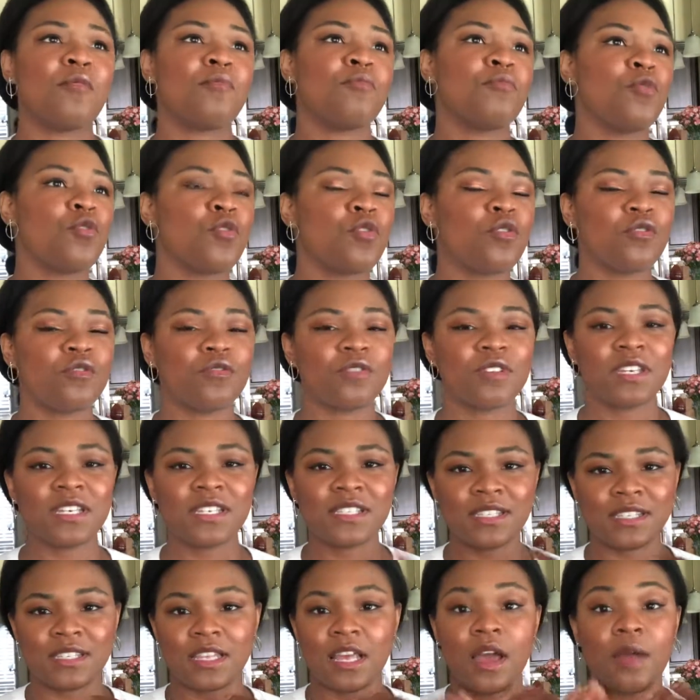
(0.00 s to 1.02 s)

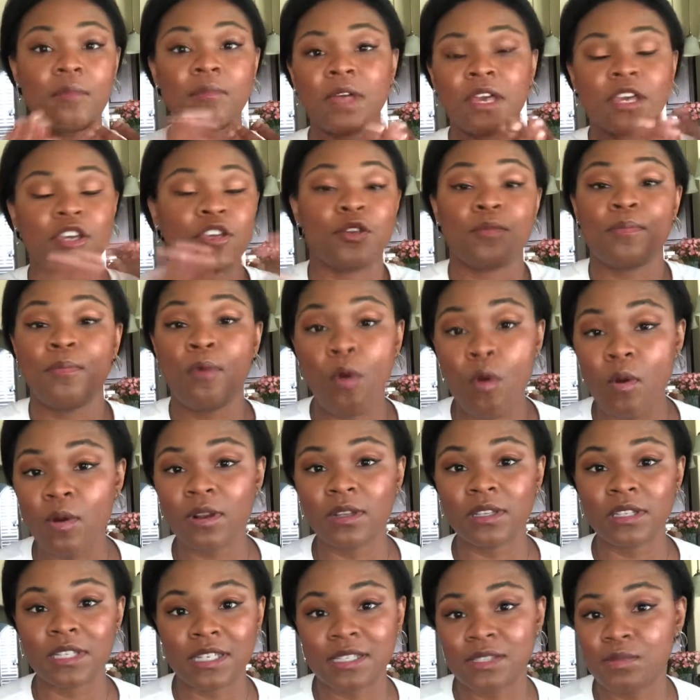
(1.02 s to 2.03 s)
movies, I'm like, you're
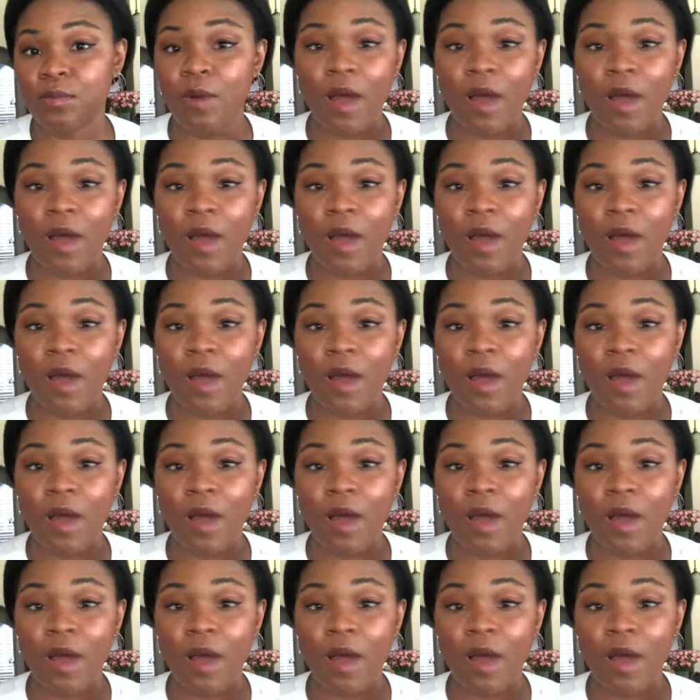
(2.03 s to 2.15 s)
poreless.